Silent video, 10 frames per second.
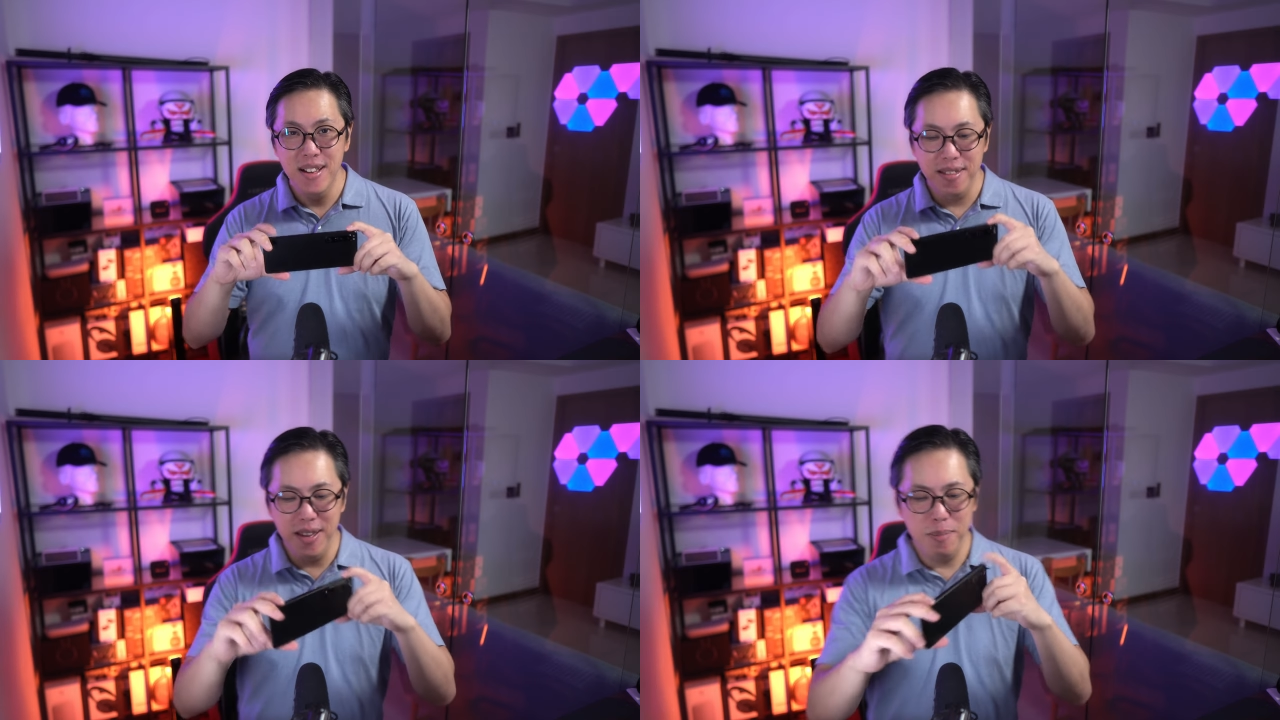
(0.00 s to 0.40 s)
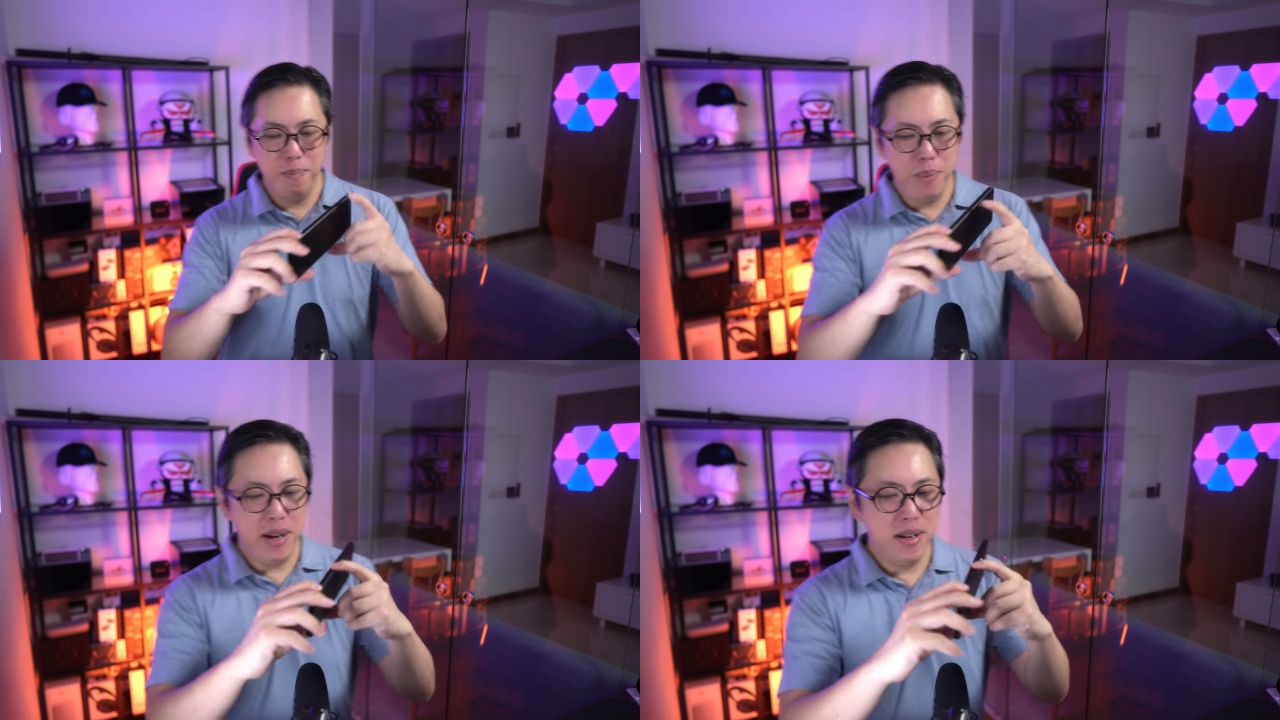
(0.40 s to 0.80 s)
Then
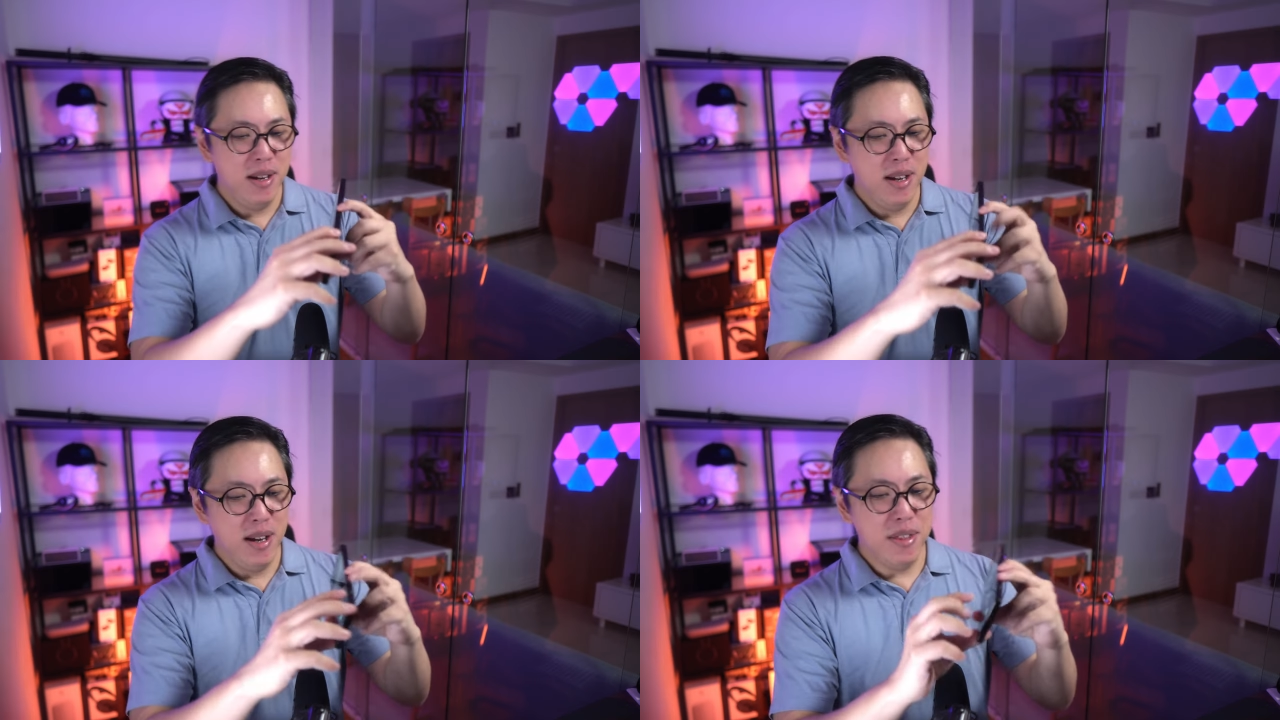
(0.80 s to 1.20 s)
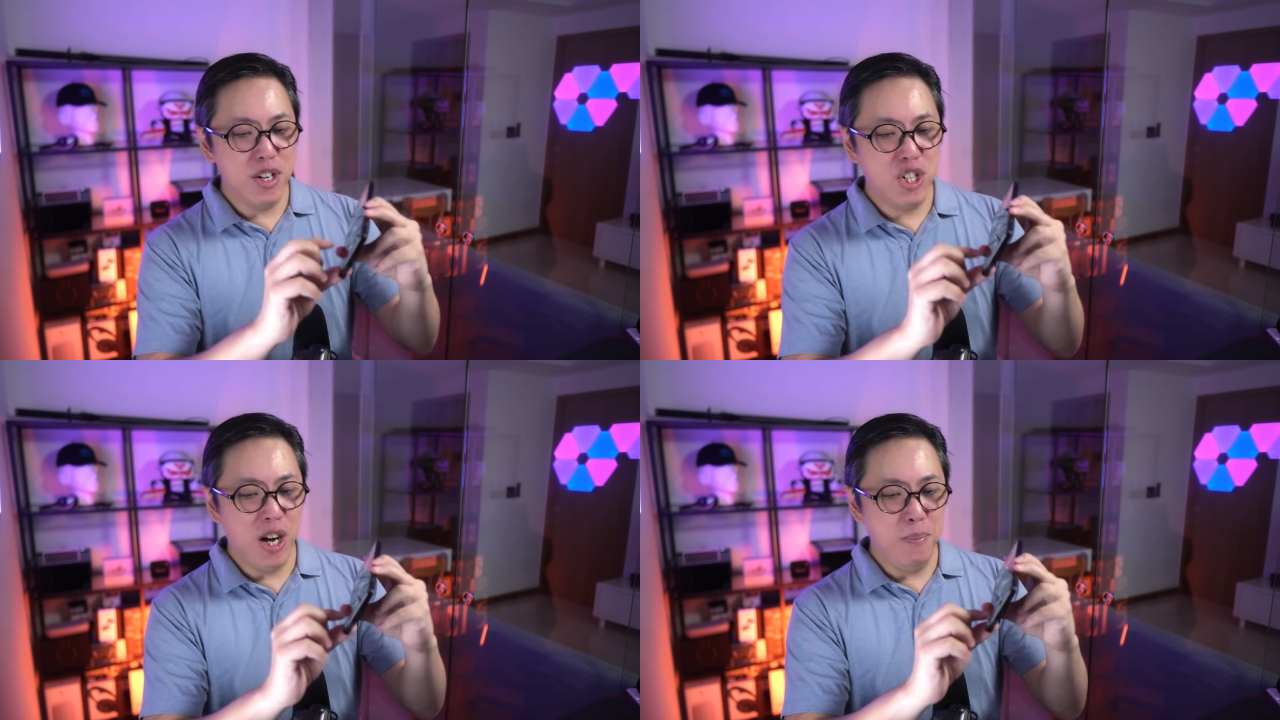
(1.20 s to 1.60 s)
pick the
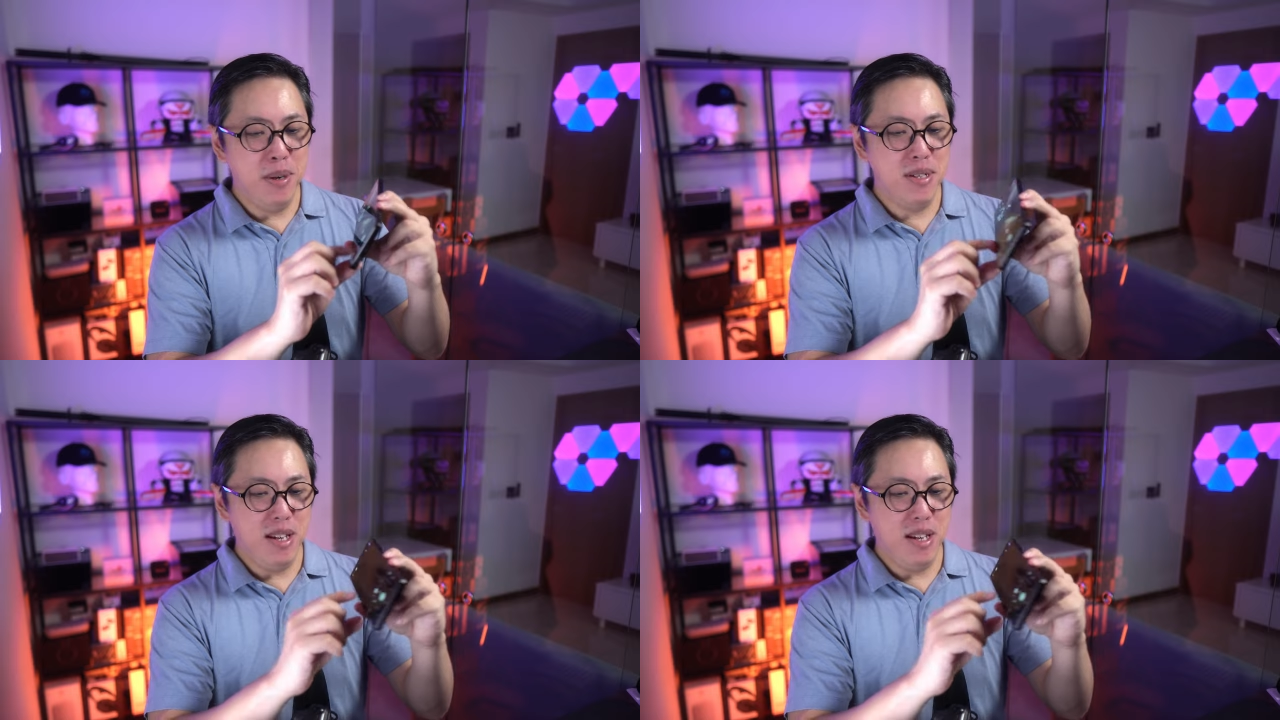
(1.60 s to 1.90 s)
sharpest